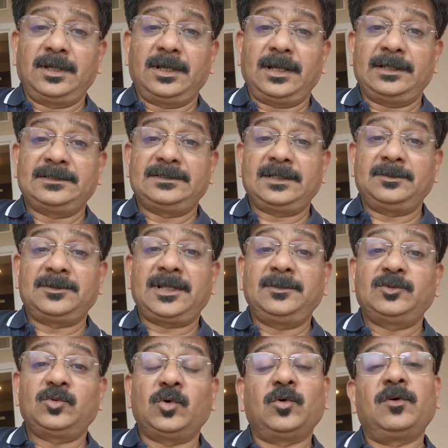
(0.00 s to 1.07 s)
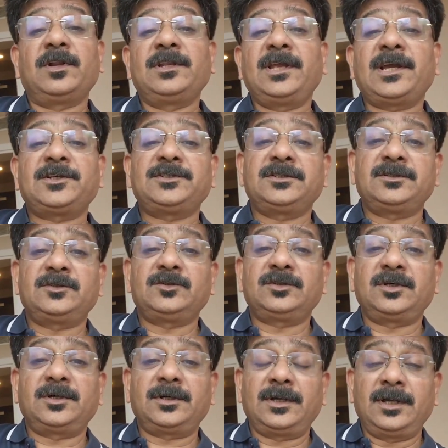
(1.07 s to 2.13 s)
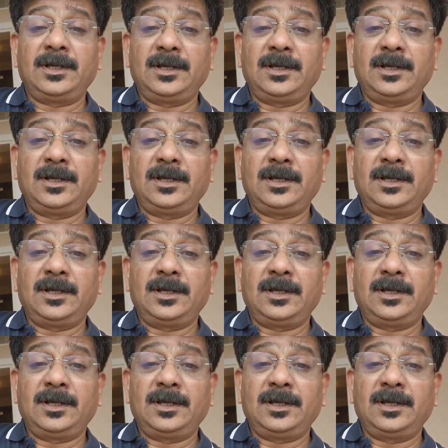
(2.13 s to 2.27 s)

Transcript: and sometimes overreaction to the